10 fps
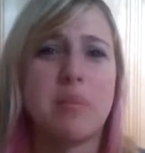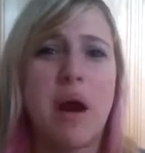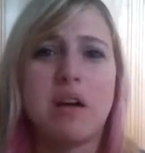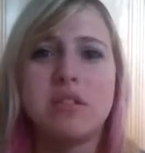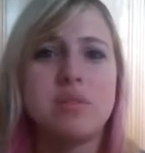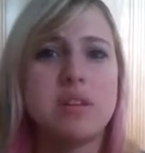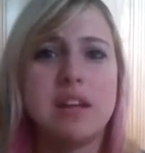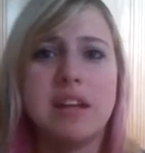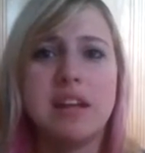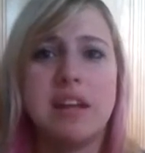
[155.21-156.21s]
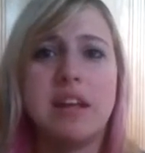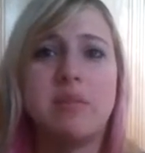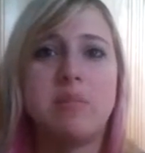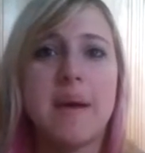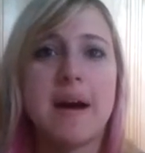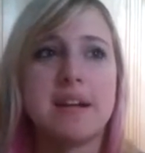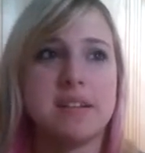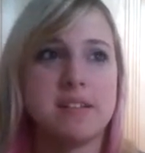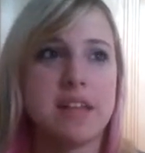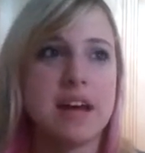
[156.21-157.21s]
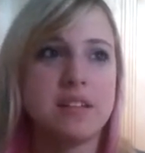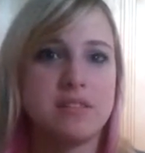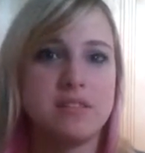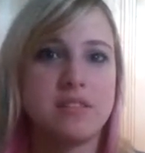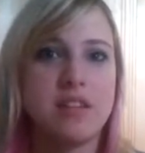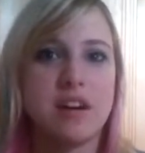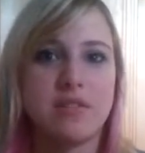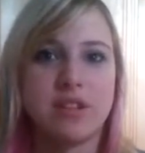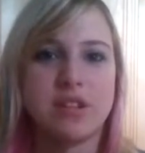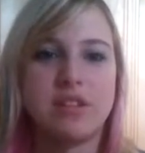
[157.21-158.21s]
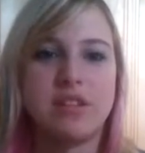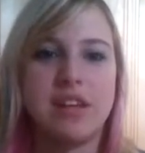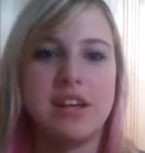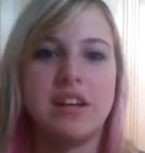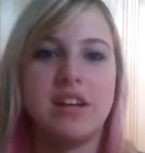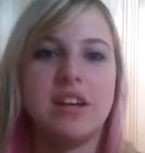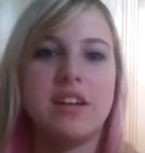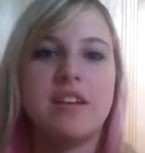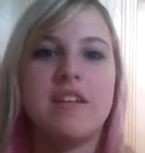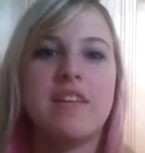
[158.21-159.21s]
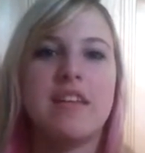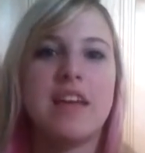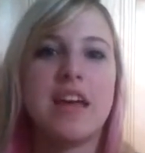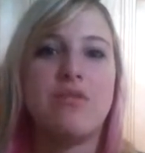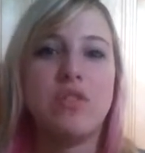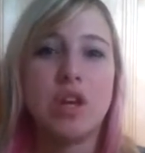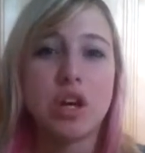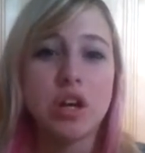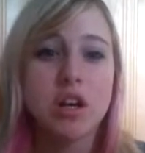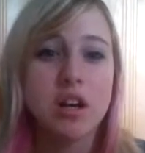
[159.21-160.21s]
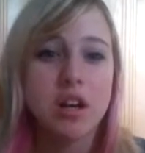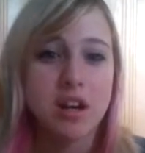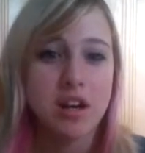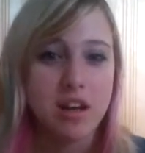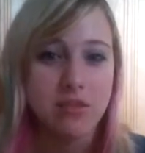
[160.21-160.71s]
I probably wouldn't eat it because that's not a very good thing. If your